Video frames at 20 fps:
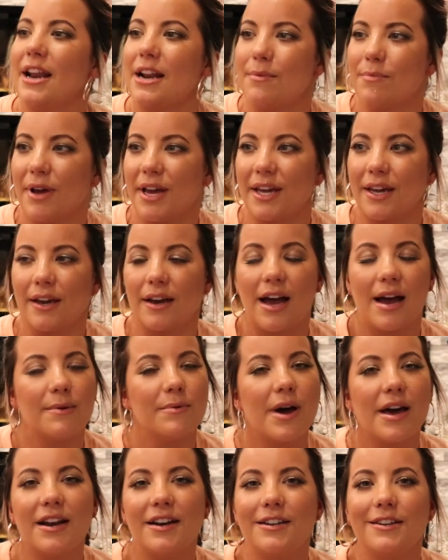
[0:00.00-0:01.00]
I'm like, I
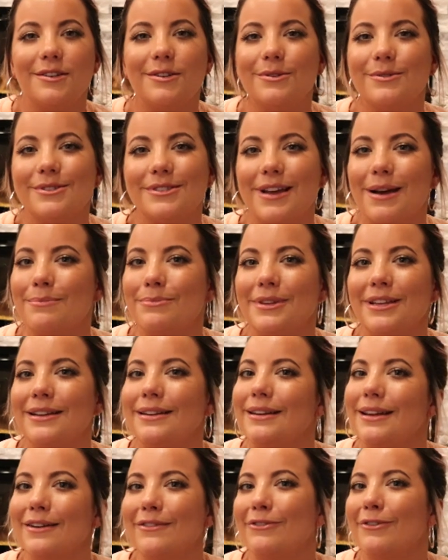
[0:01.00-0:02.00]
wanted to do something
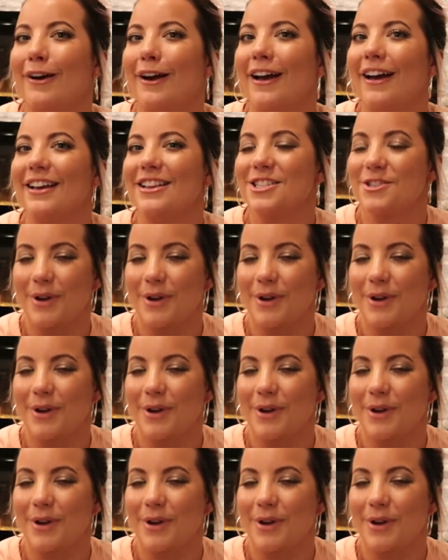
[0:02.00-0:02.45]
different.